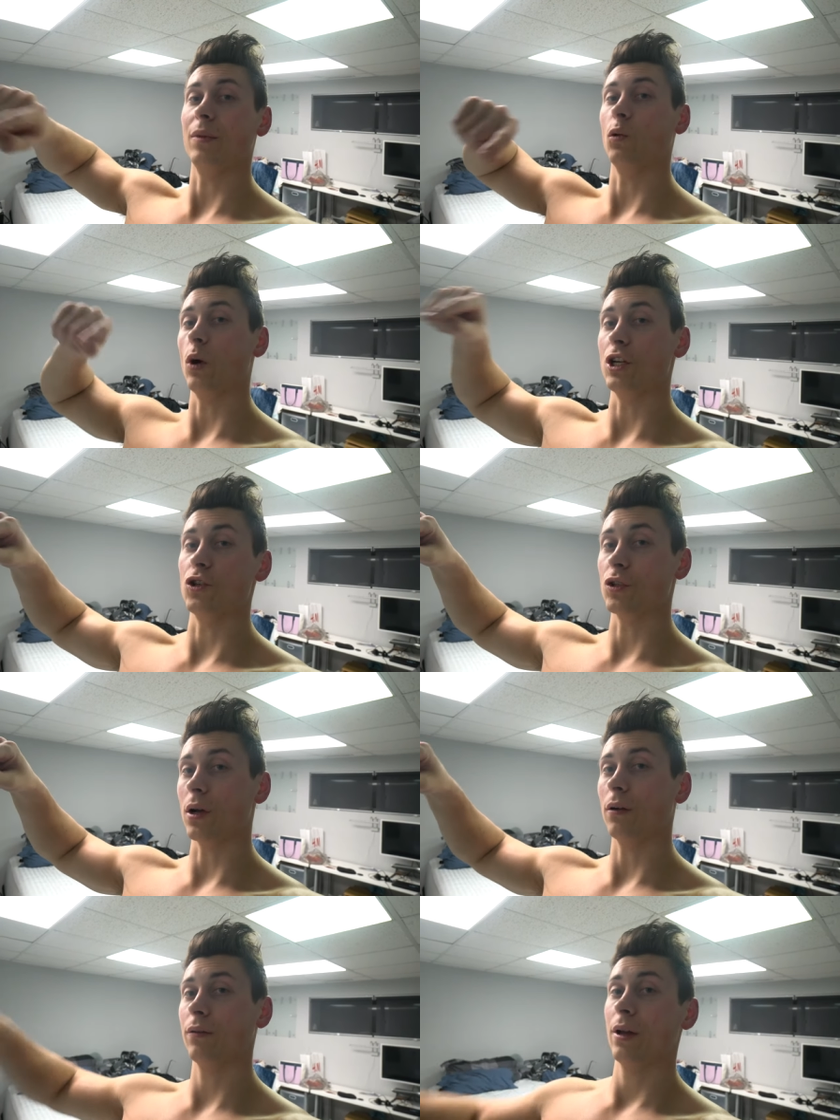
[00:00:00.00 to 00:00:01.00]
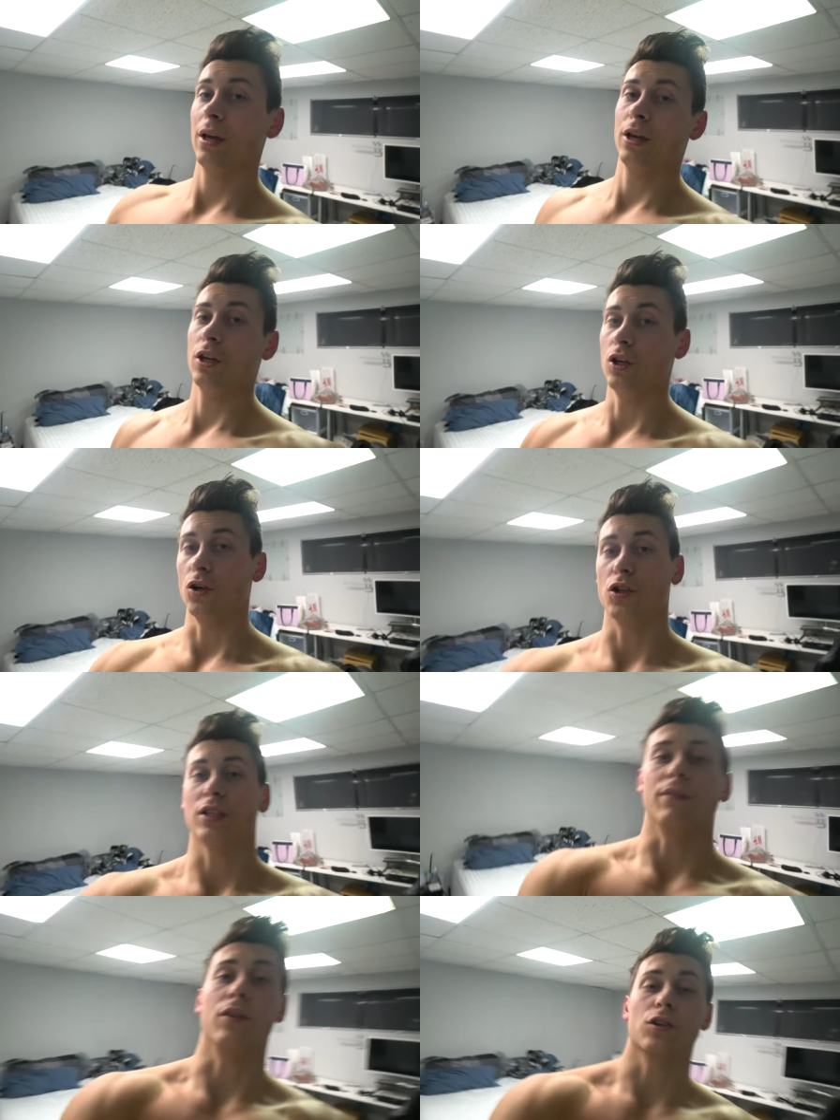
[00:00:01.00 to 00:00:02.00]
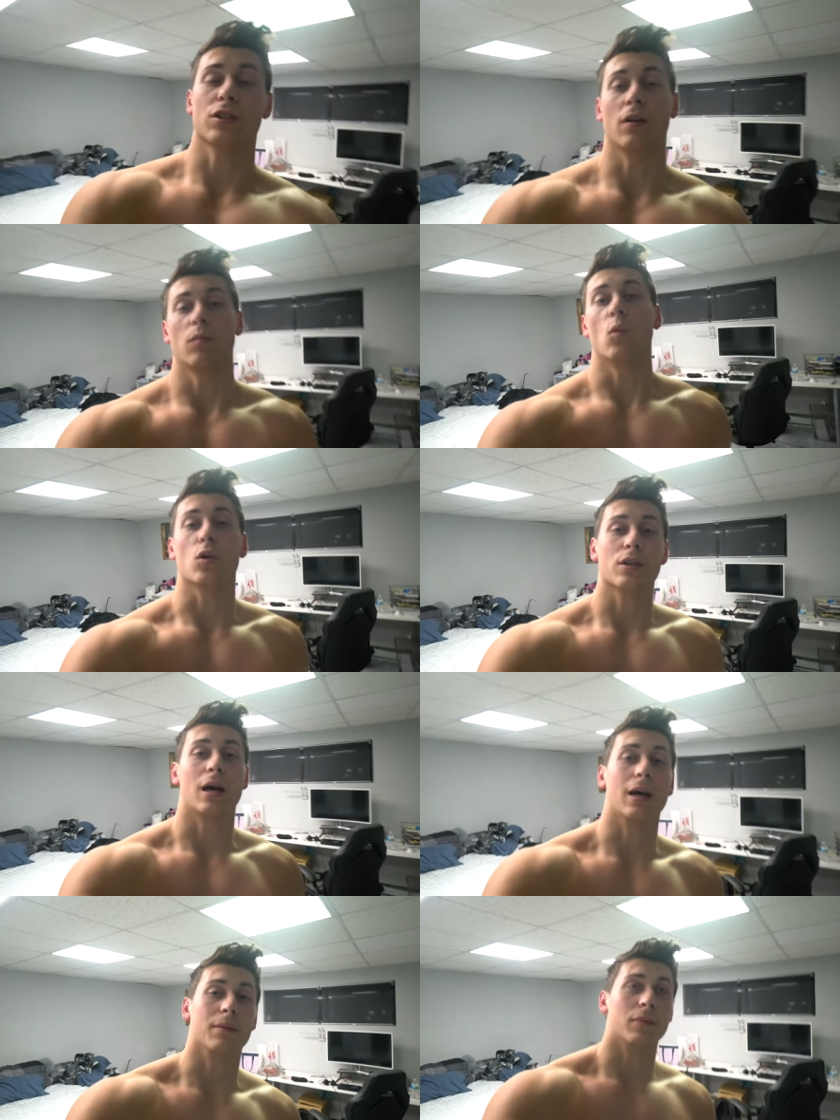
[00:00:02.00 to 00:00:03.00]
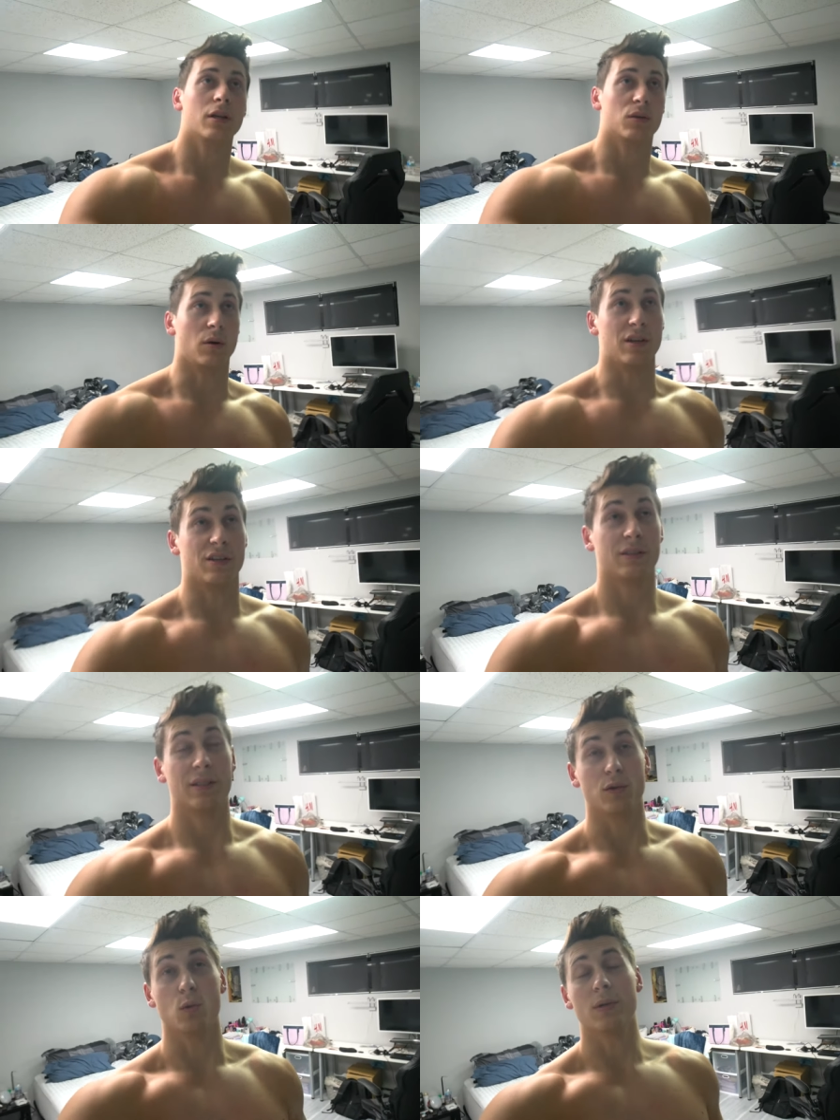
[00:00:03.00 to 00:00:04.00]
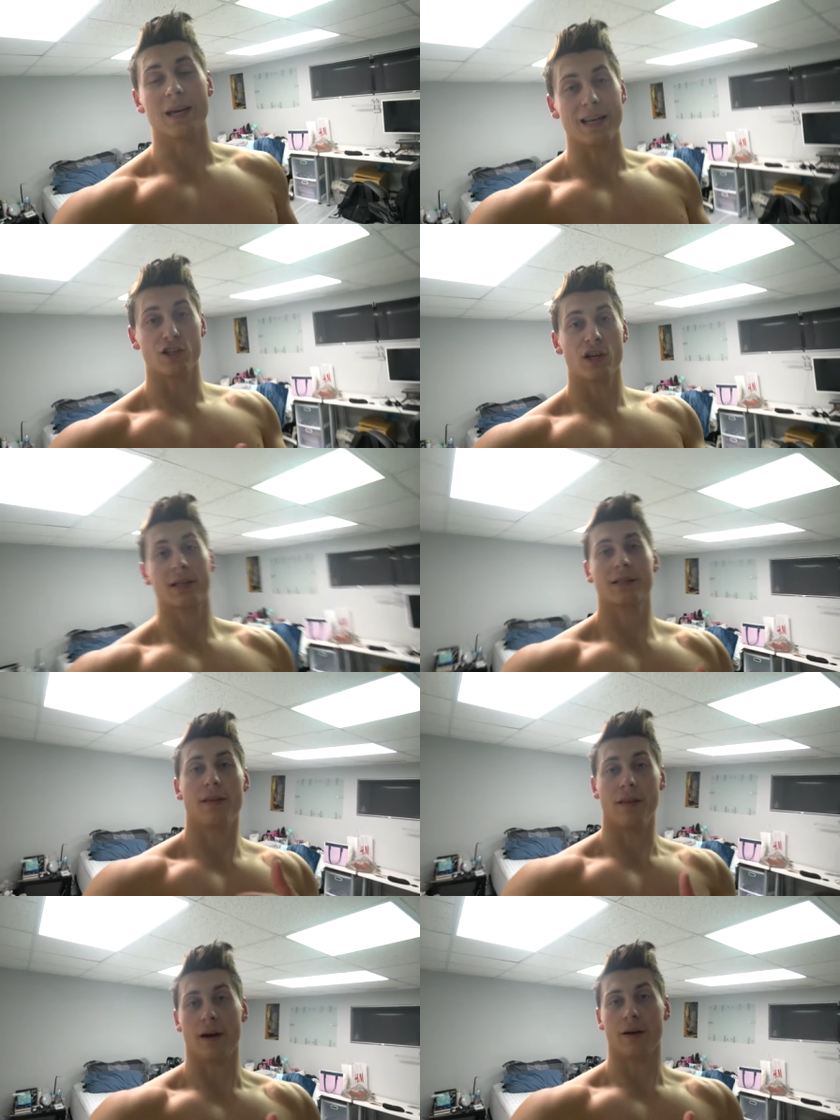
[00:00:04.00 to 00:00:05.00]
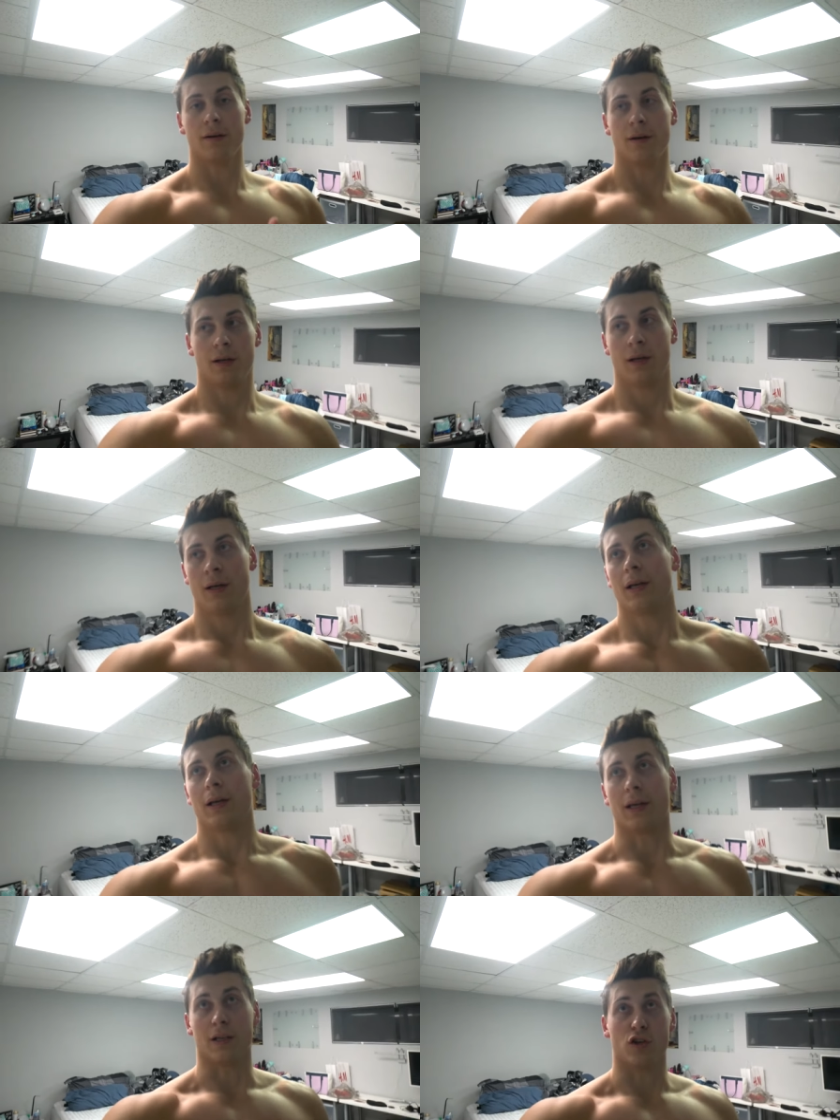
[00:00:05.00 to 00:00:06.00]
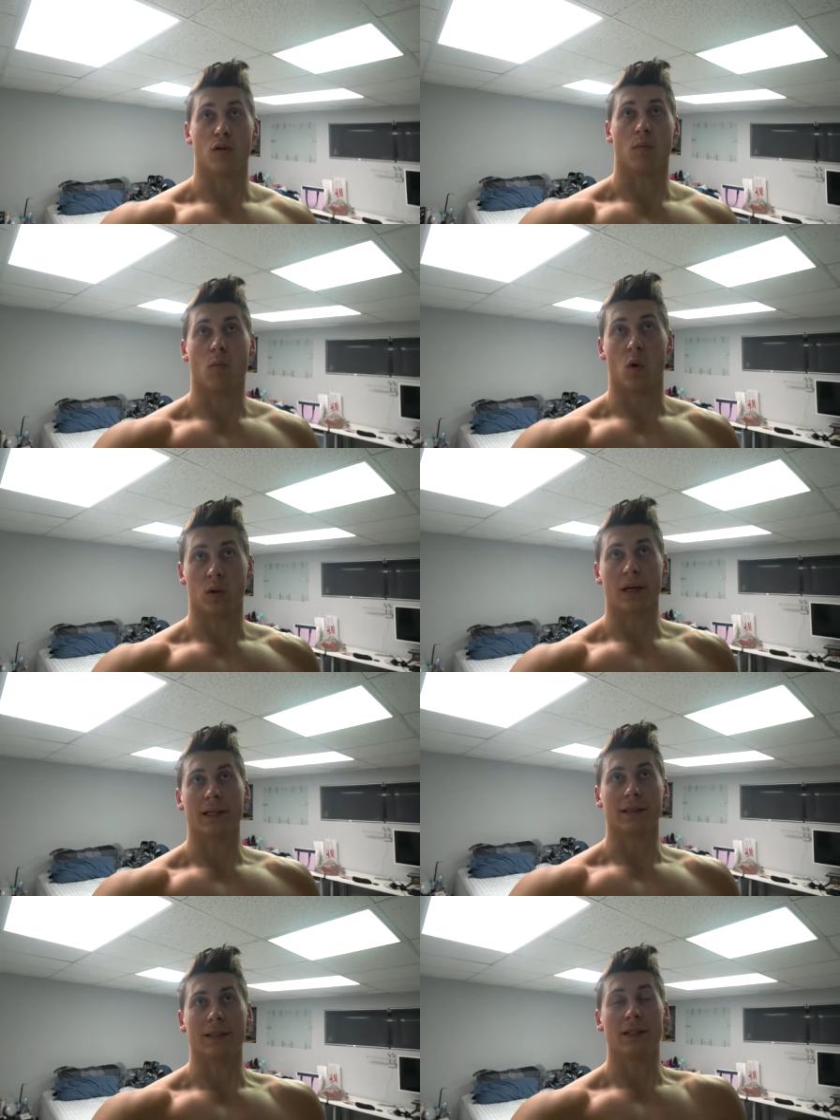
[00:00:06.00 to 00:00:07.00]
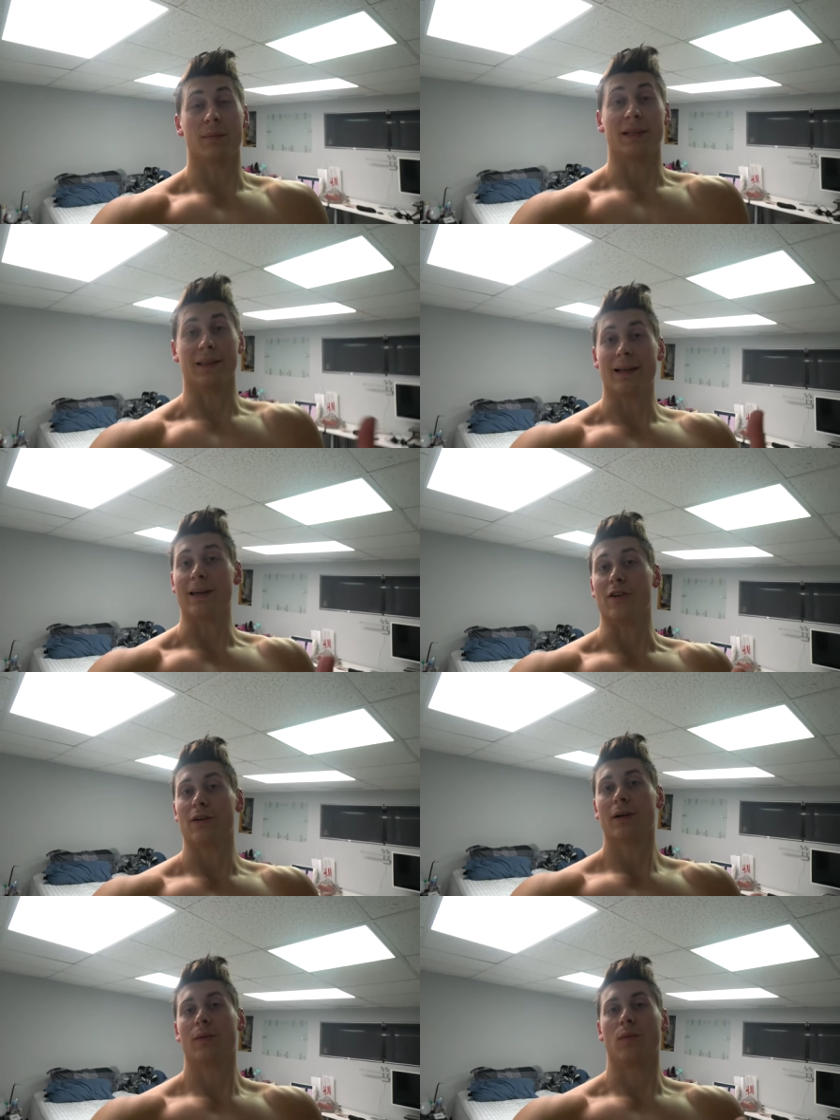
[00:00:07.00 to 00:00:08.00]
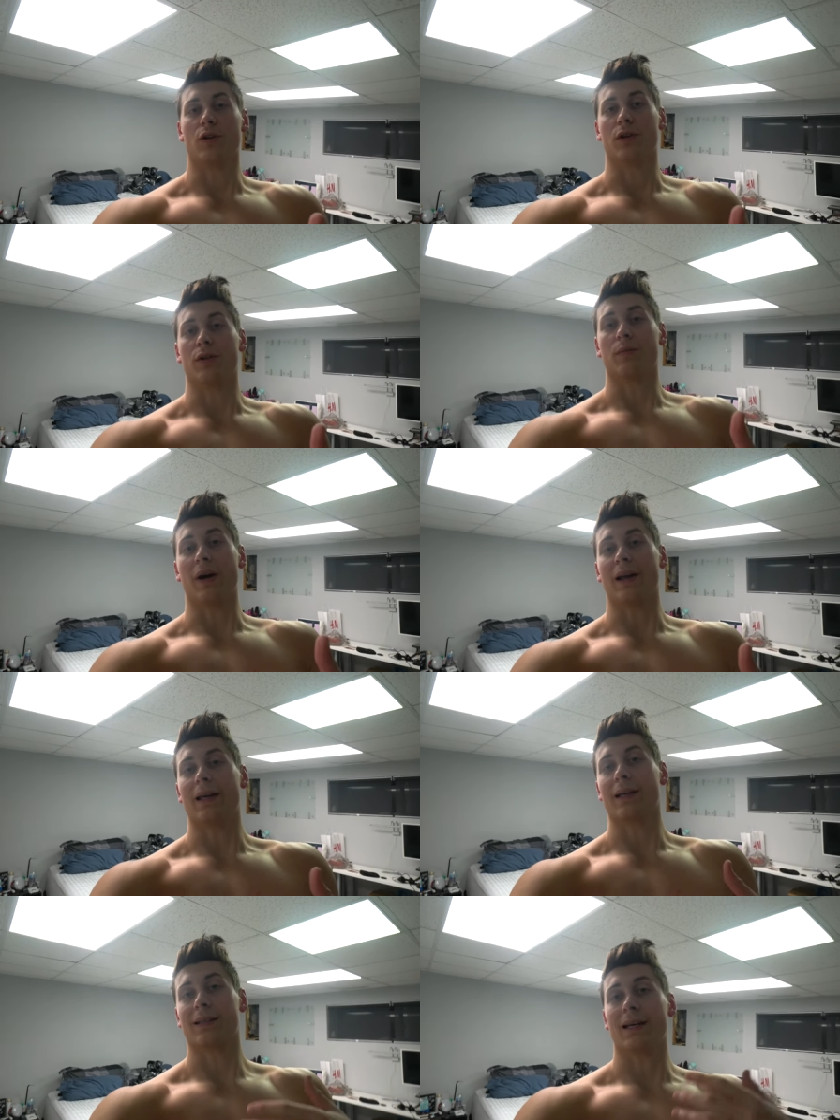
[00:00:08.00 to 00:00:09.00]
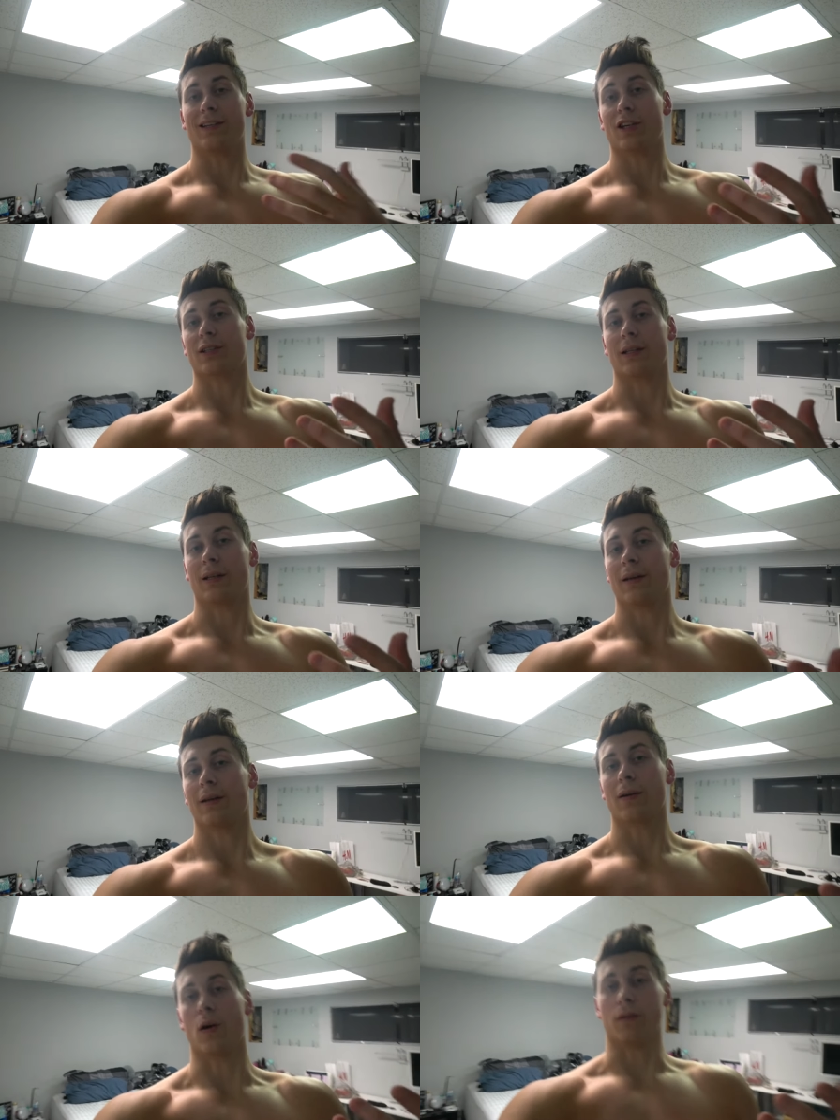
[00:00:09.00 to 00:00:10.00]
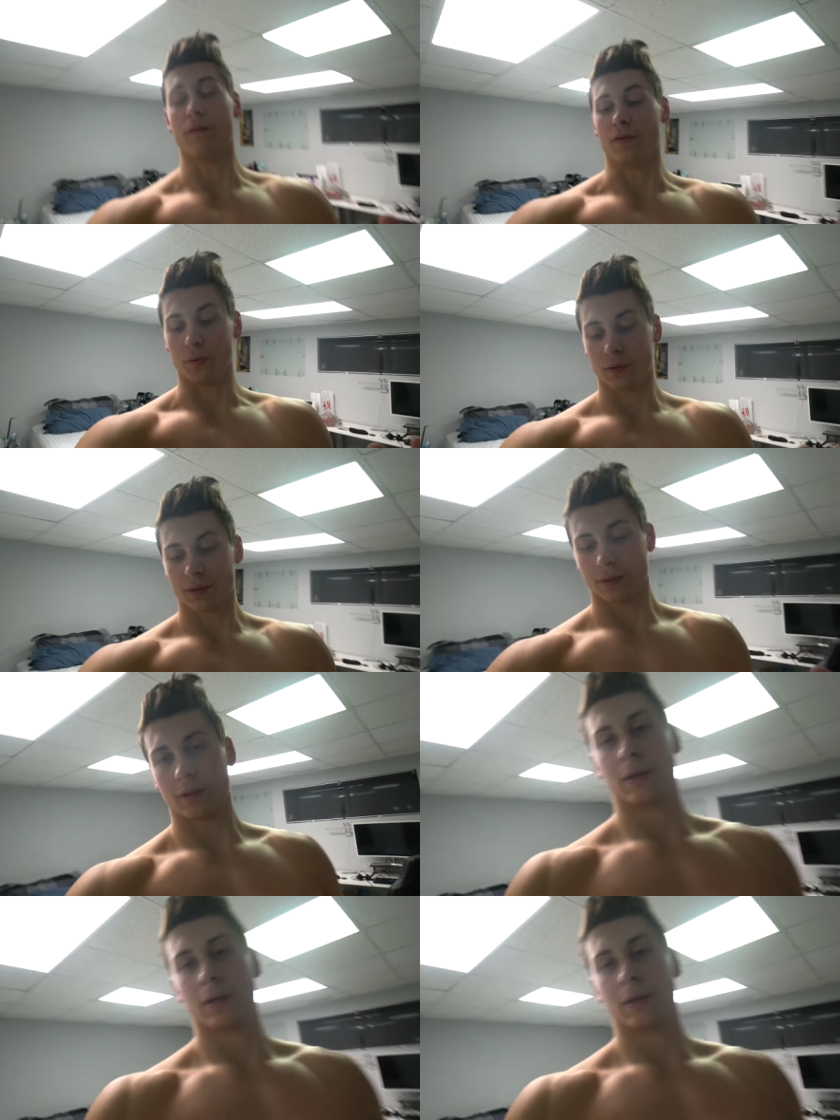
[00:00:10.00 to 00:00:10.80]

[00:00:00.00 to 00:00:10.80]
and weighed yourself. You're just giving yourself more time to, to digest there, and you're more likely to be lighter when your body has digested all the foods.